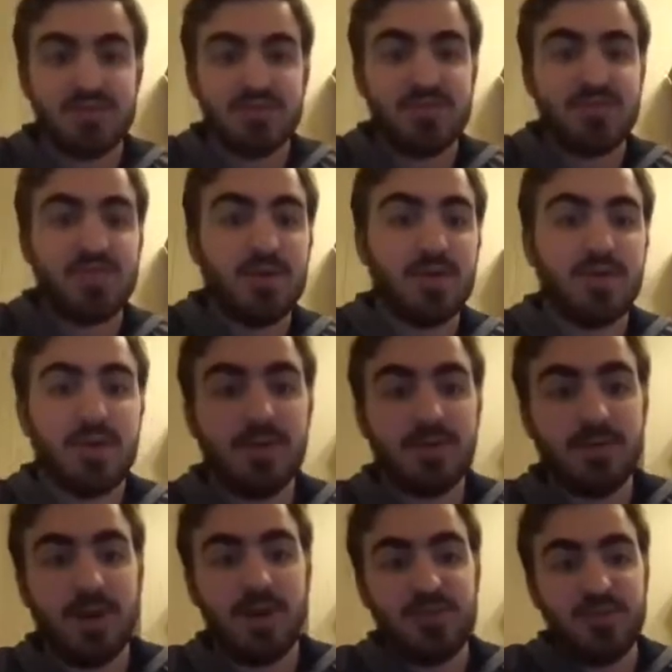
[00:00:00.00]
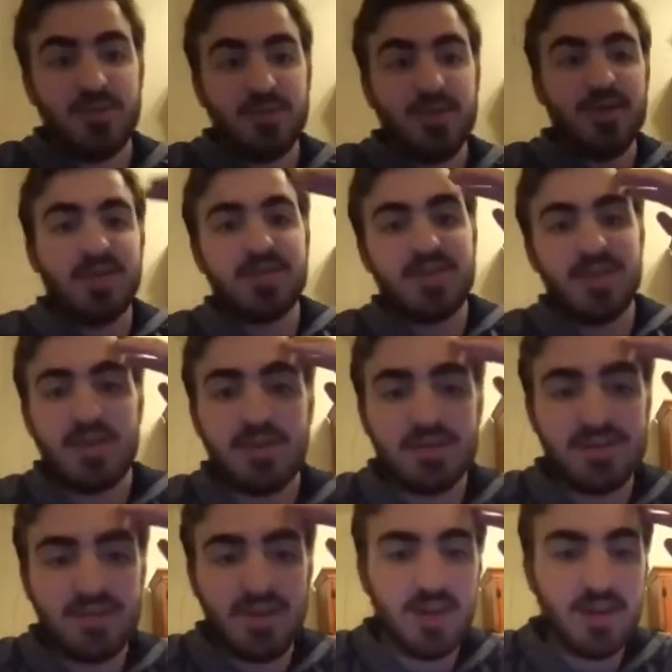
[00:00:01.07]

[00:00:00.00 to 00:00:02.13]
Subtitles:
So good free agent moves that are sliding